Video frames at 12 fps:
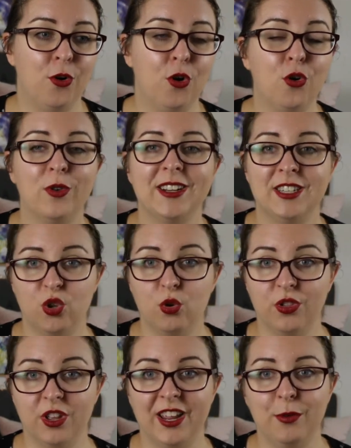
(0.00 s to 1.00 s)
always
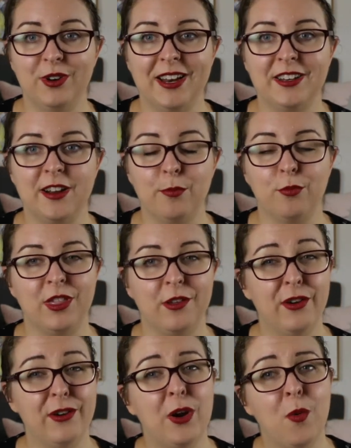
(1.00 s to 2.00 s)
thought that he would end up with a
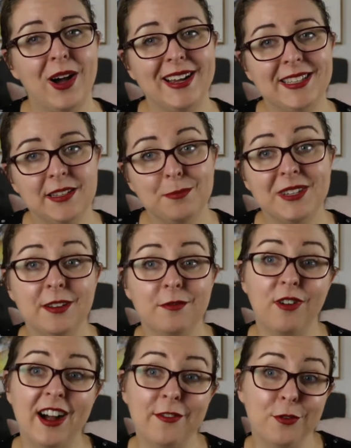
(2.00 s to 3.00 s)
very quiet, submissive
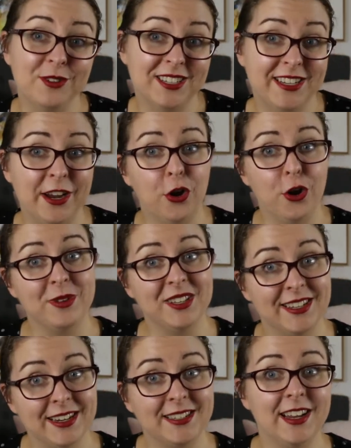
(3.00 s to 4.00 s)
wife who would stay home and
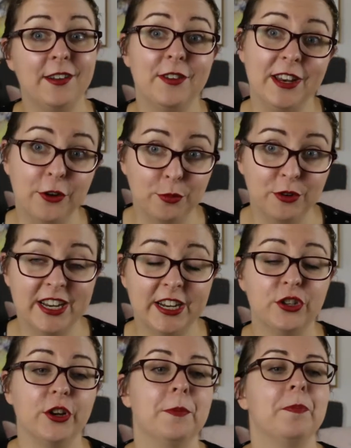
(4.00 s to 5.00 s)
stay safe and he could
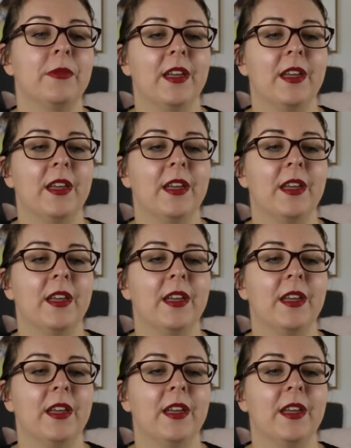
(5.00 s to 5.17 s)
protect her.